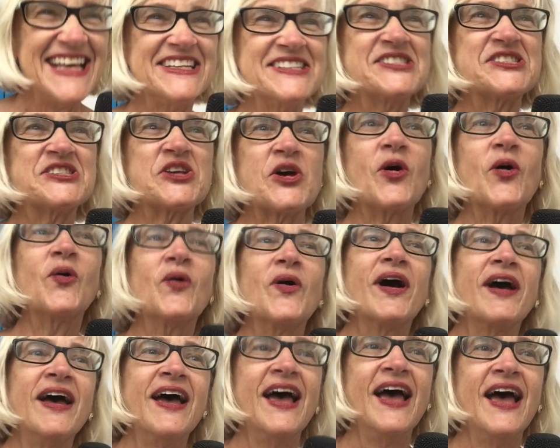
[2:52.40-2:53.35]
So
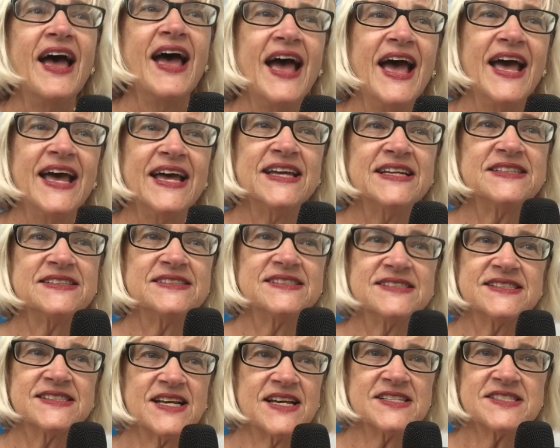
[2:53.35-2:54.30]
it
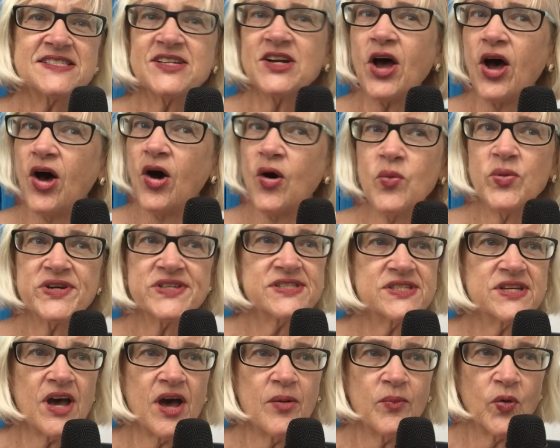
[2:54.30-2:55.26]
doesn't
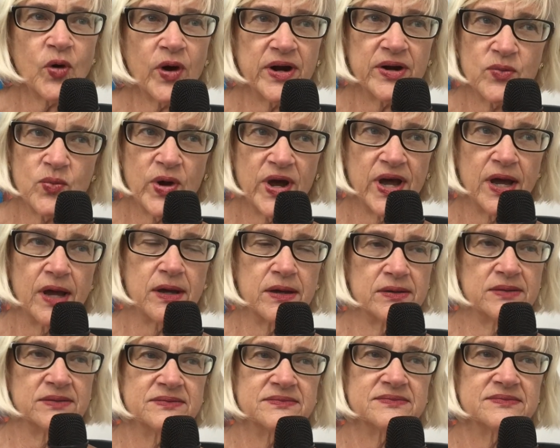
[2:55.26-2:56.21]
always come right
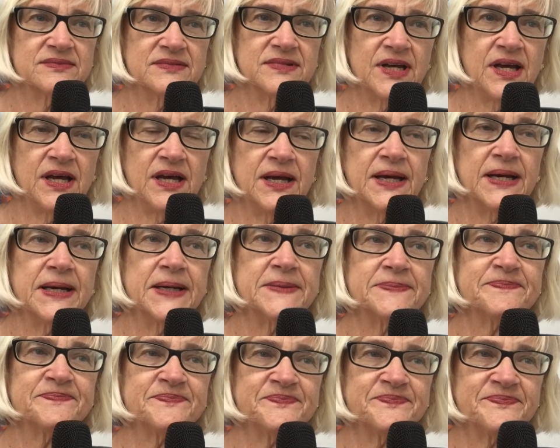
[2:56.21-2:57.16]
away.
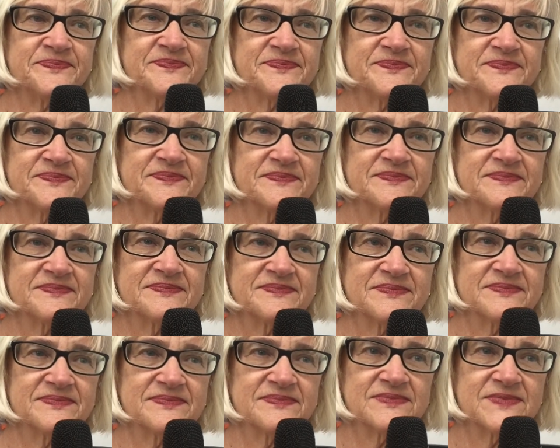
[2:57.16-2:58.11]
Um,
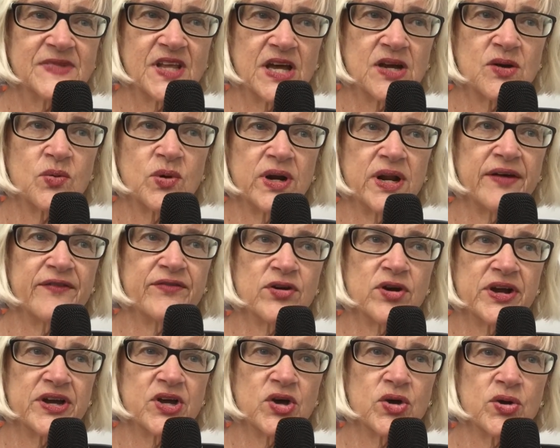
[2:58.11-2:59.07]
like
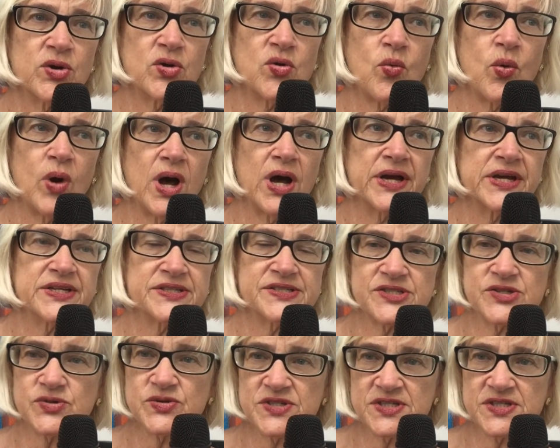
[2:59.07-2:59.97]
whenever I go to Hawaii, as soon